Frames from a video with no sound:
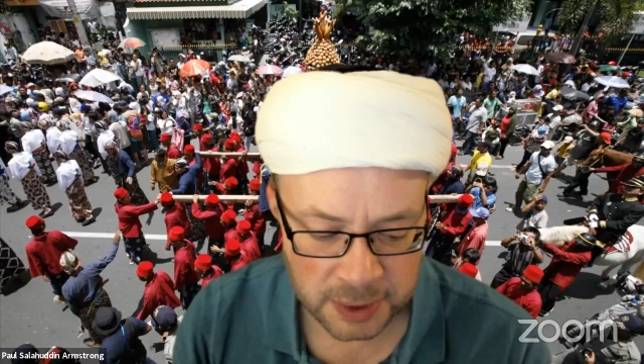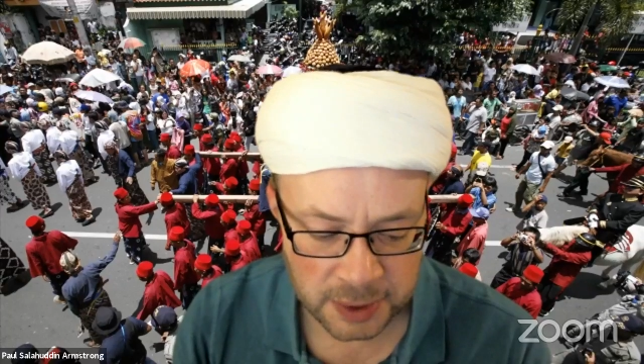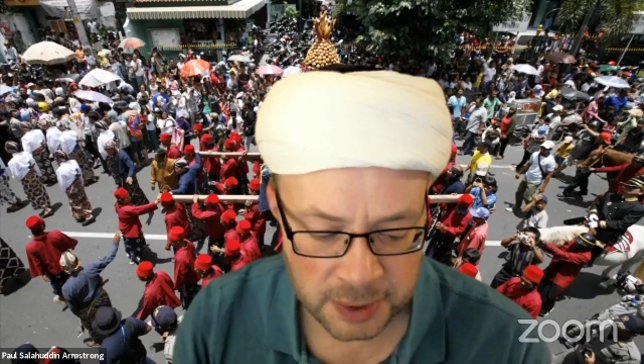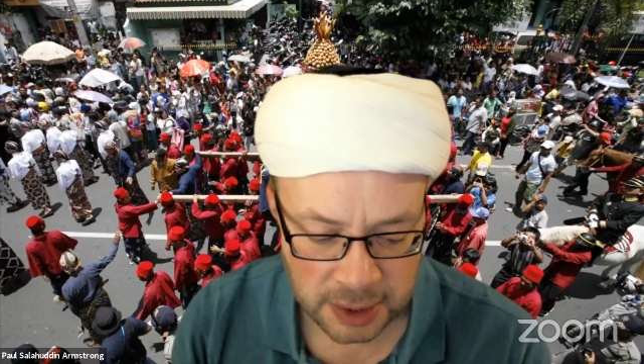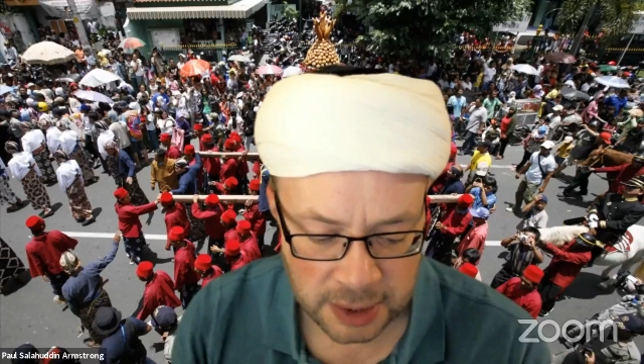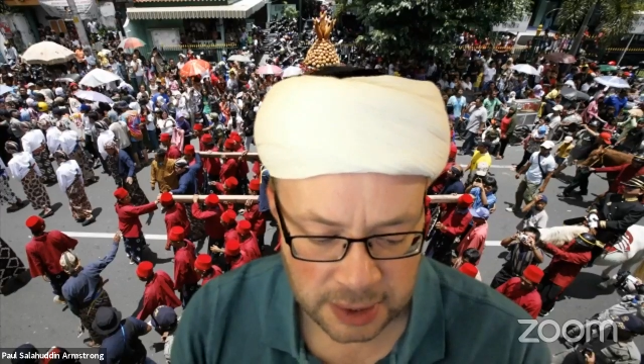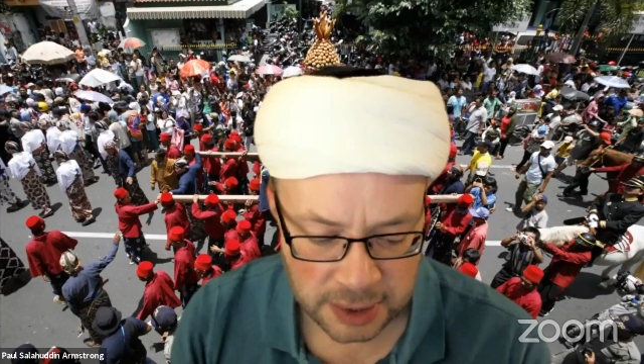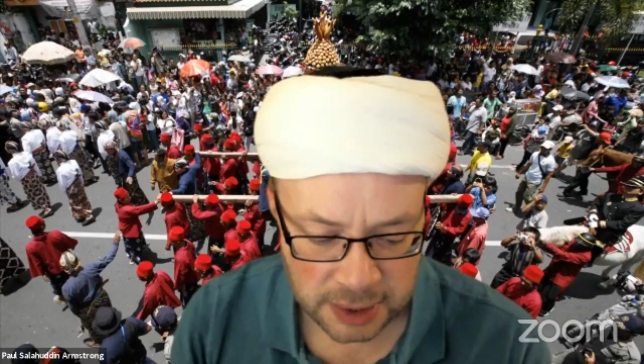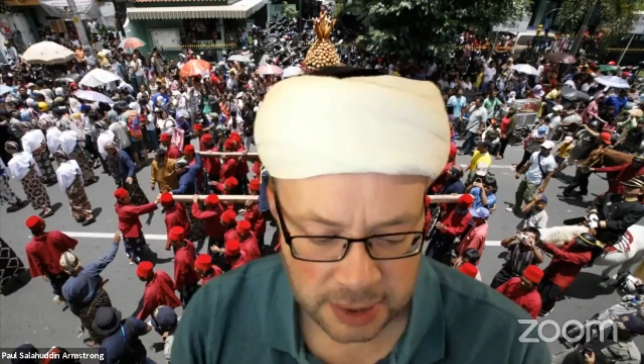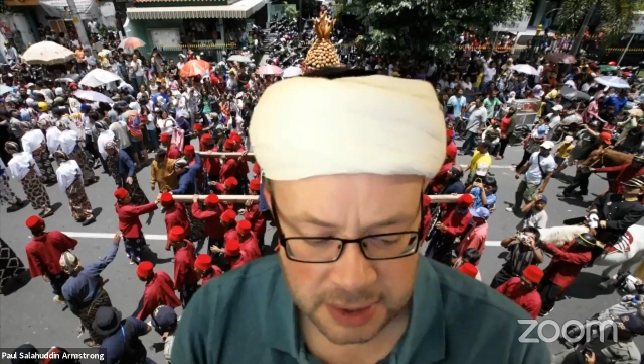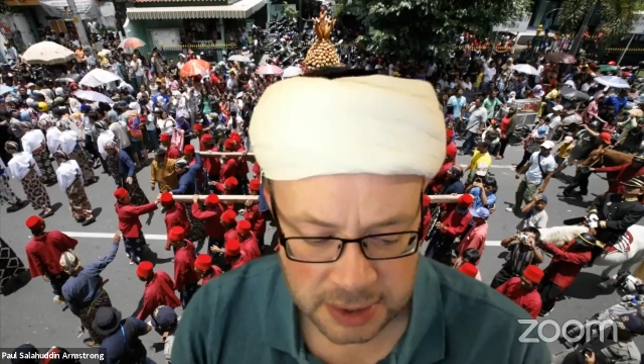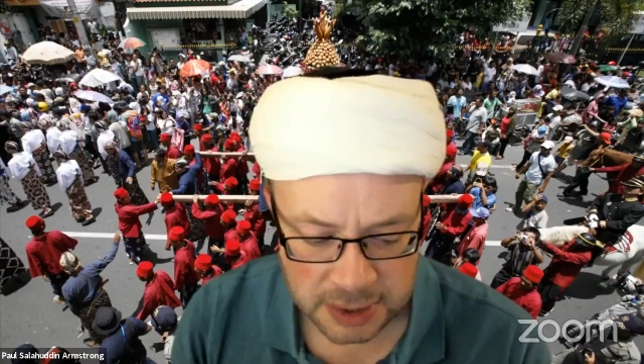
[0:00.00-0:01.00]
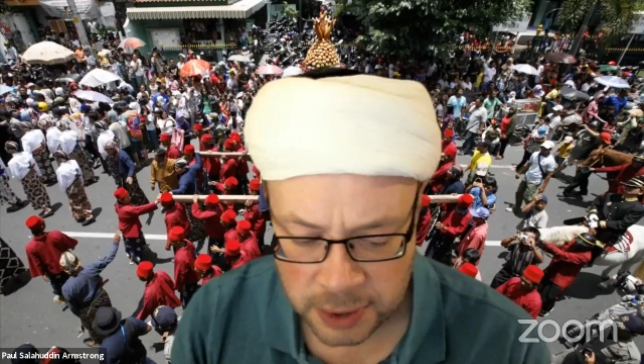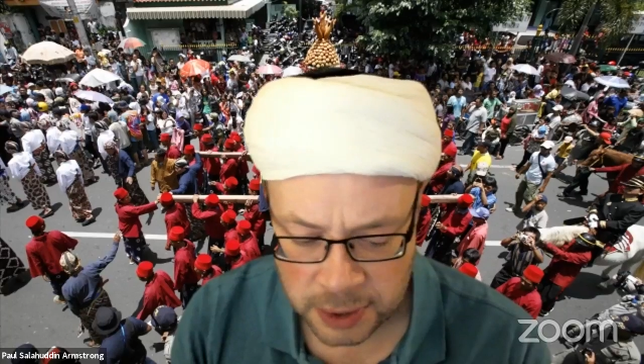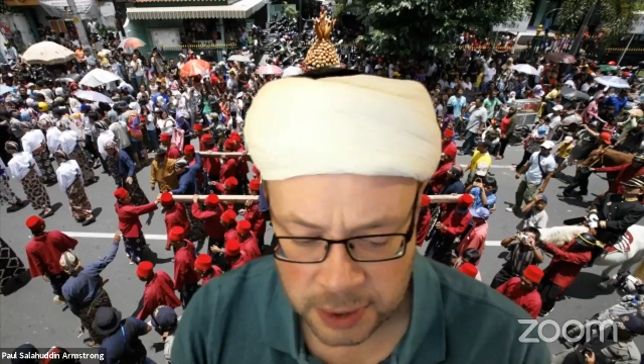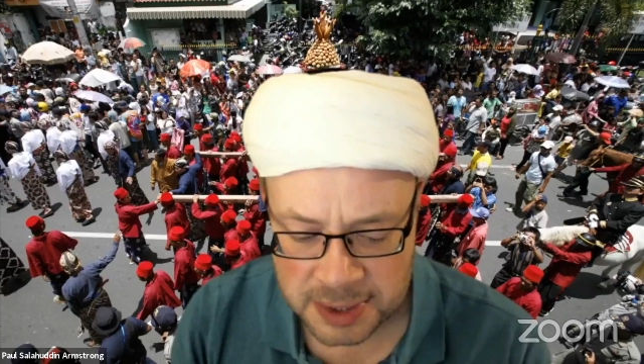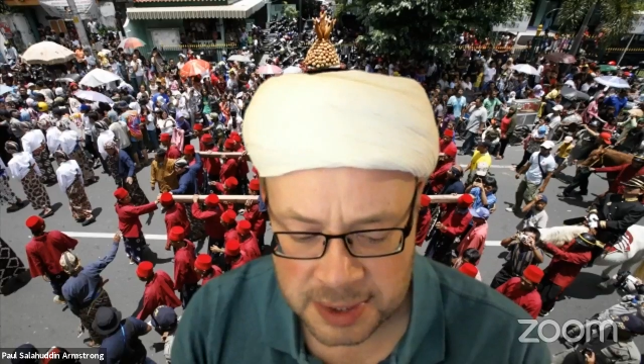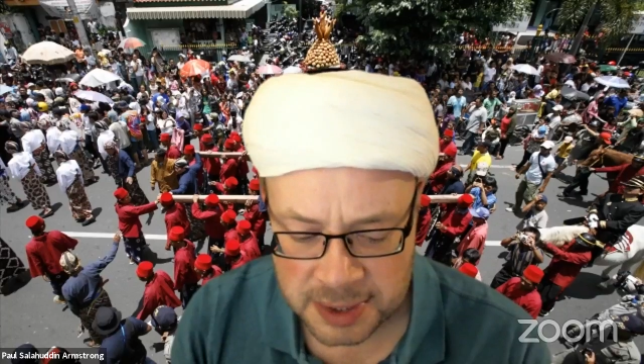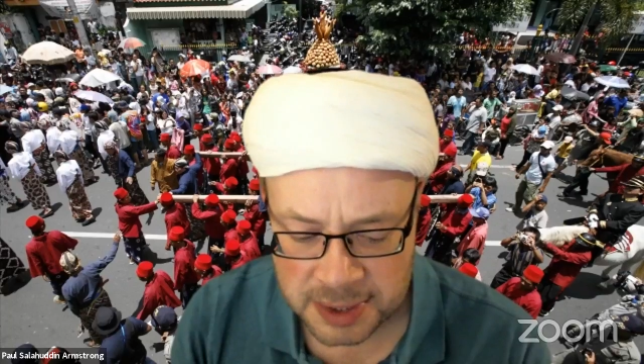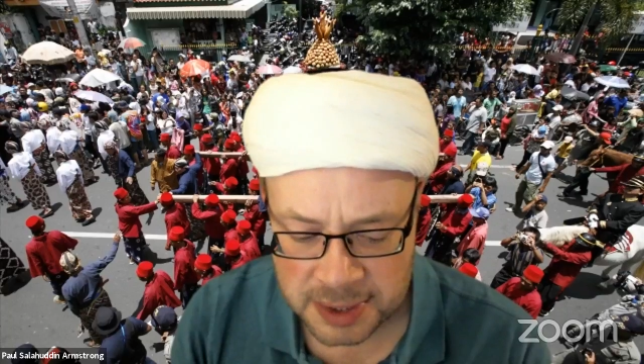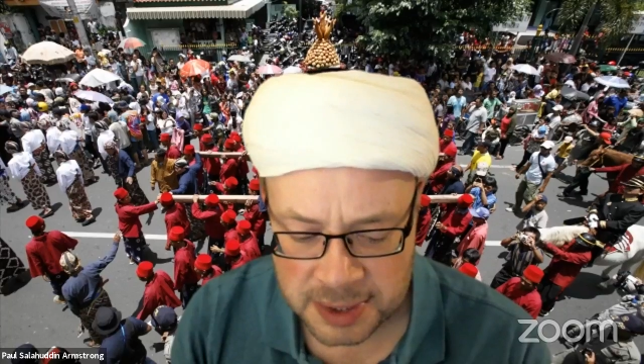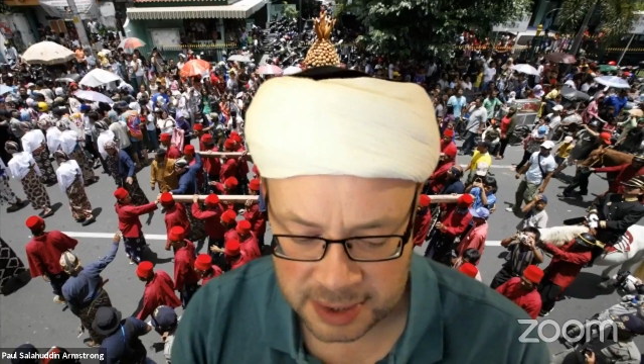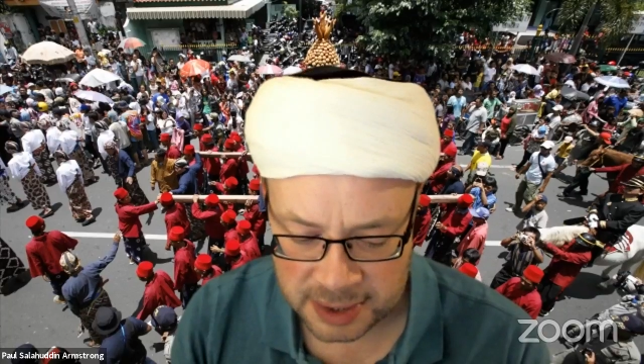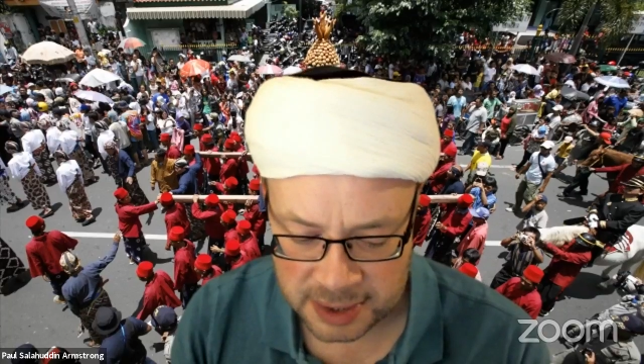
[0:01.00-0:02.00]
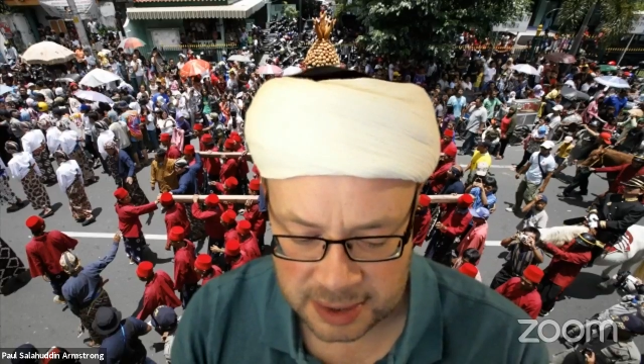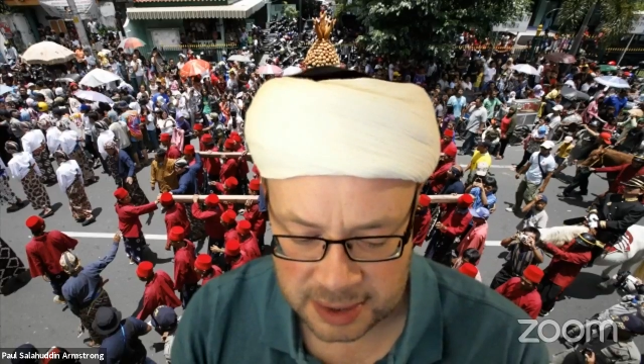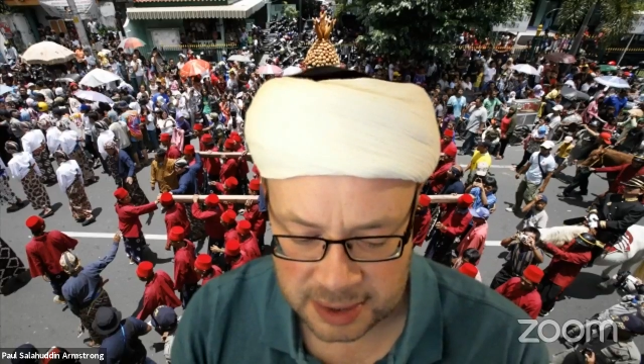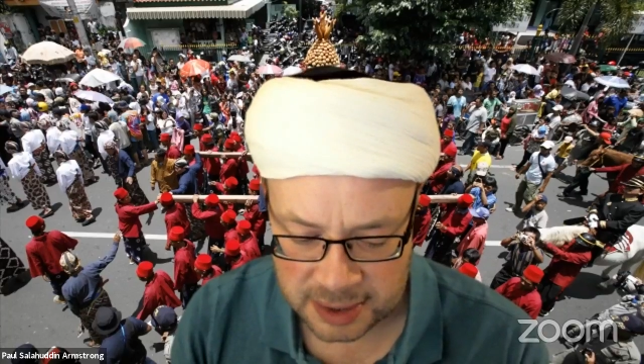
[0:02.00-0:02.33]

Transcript: Does the one who celebrates it receive